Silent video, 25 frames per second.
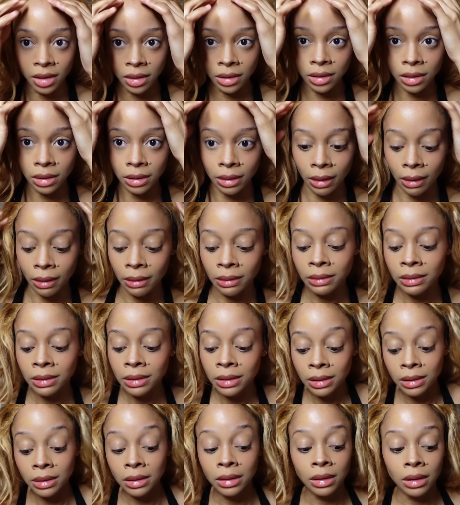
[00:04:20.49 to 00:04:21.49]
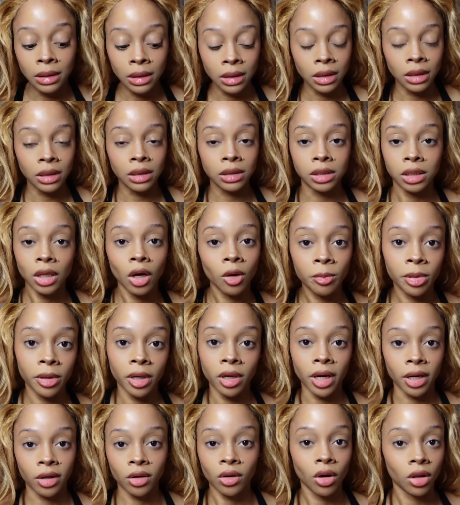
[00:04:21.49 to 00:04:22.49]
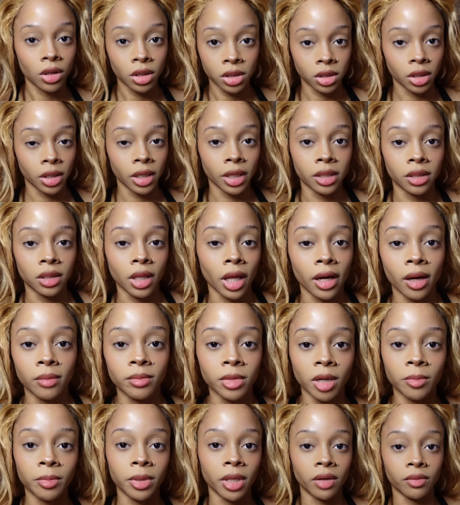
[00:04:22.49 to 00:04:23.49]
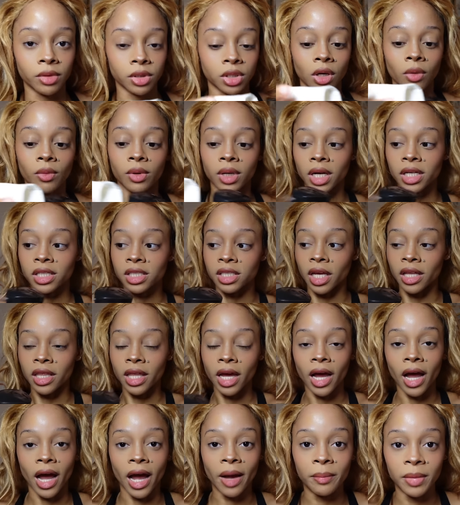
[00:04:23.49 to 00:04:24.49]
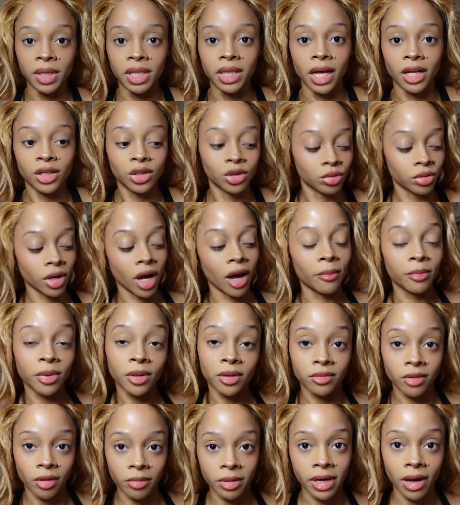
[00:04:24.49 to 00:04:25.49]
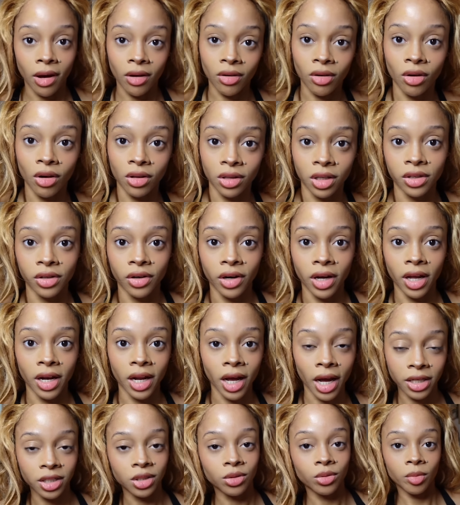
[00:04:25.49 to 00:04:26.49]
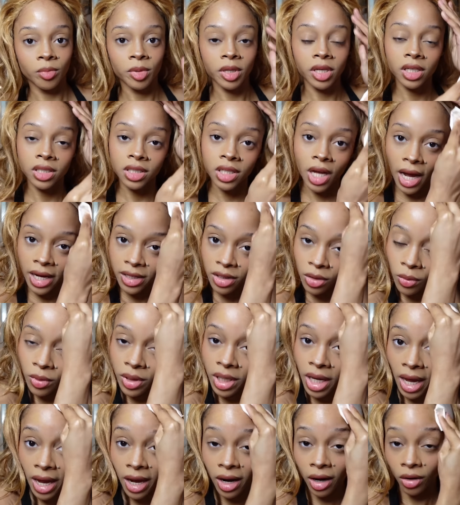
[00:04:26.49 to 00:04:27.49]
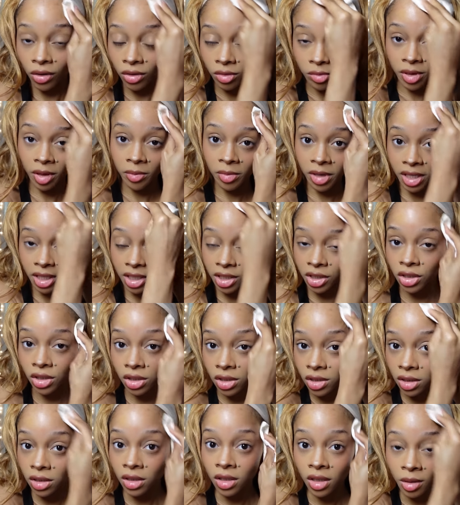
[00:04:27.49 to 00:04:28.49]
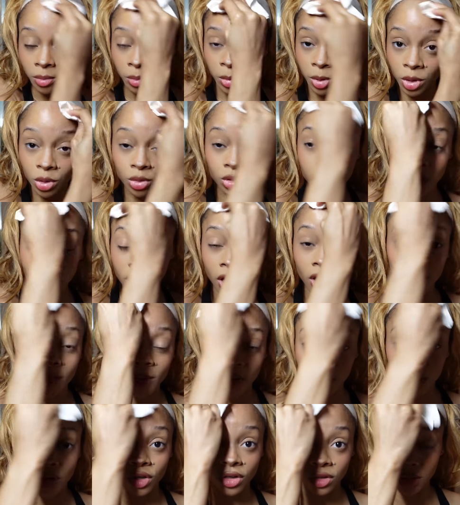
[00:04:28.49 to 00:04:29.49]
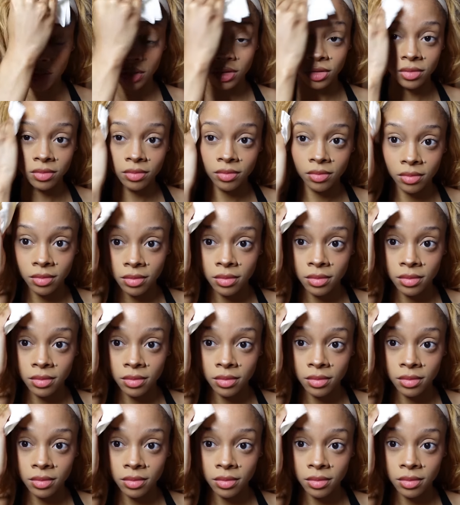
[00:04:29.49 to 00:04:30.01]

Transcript: install. Don't put alcohol on your head. Like, I'm not playing with y'all. When I say that, I mean that. Do not put rubbing alcohol on your head. I do it because I don't care about my edges. But you should care about yours.